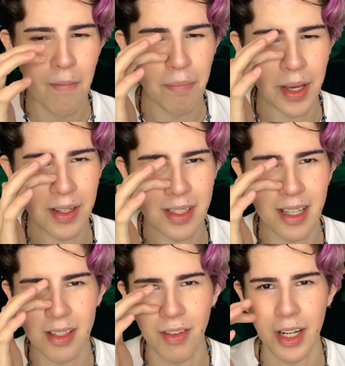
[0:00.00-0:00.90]
because
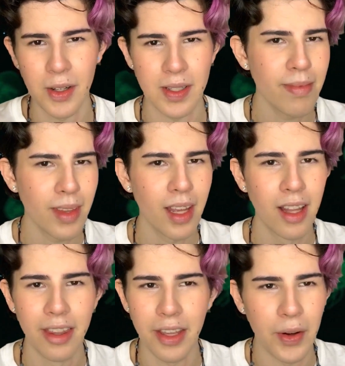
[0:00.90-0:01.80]
this video is
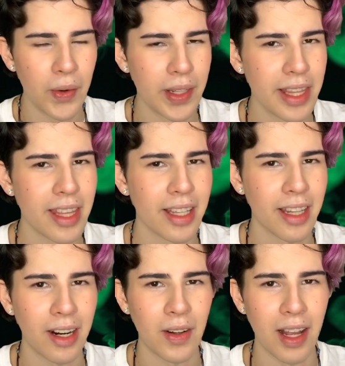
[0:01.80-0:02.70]
the only thing that
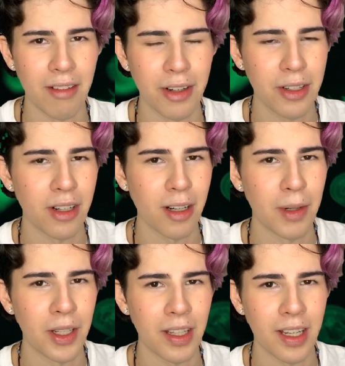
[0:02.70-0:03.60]
I'll ever talk
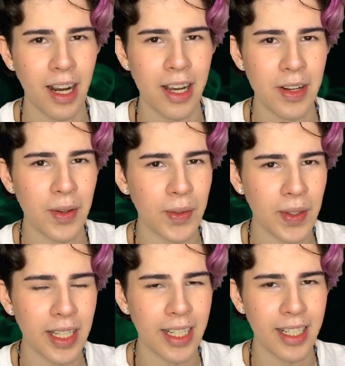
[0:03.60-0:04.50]
about that I know
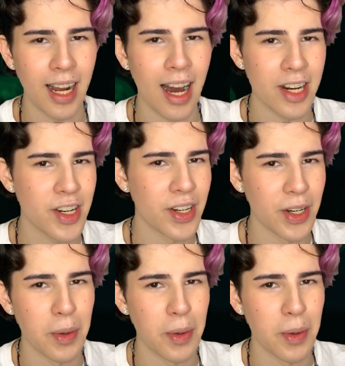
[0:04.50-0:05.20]
that I should know